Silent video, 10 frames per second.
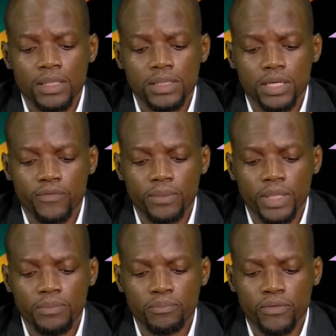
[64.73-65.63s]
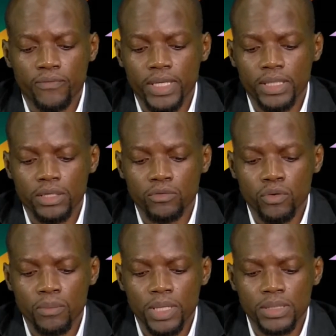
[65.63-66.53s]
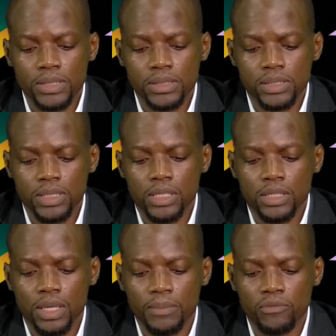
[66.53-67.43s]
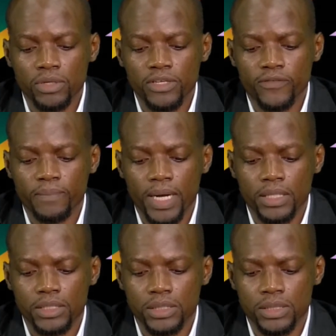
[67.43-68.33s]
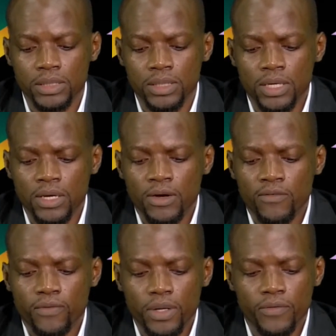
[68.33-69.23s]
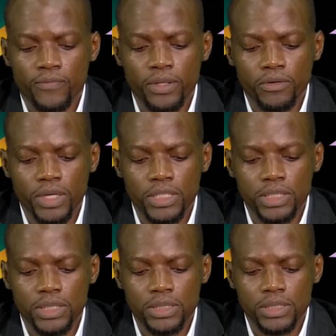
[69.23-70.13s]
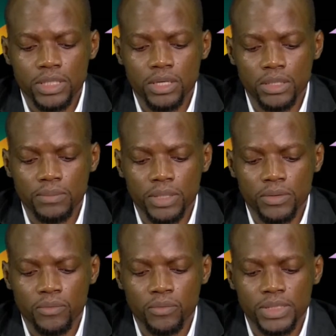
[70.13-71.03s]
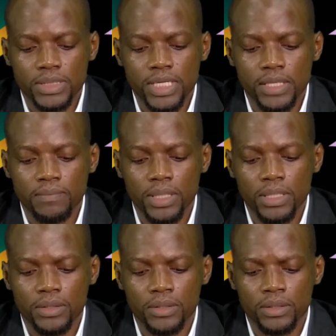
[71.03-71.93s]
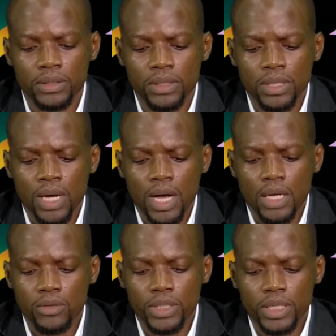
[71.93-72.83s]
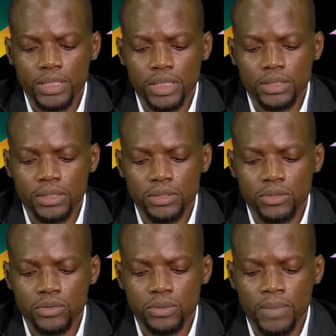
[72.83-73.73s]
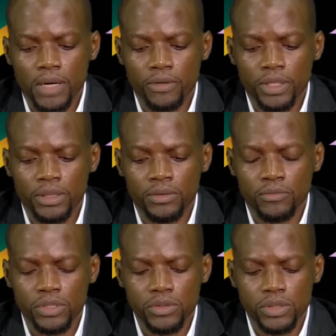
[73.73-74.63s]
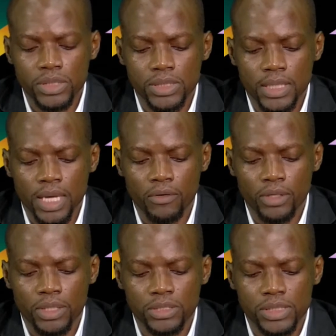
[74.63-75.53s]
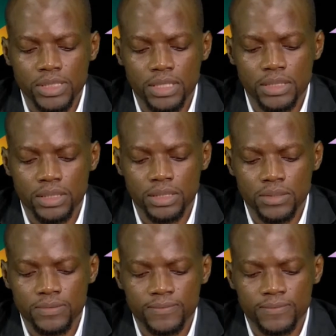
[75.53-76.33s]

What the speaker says: the government provided a robust economic relief package for the Federation's economy, with $10 million allocated to the marine resources and agriculture sectors.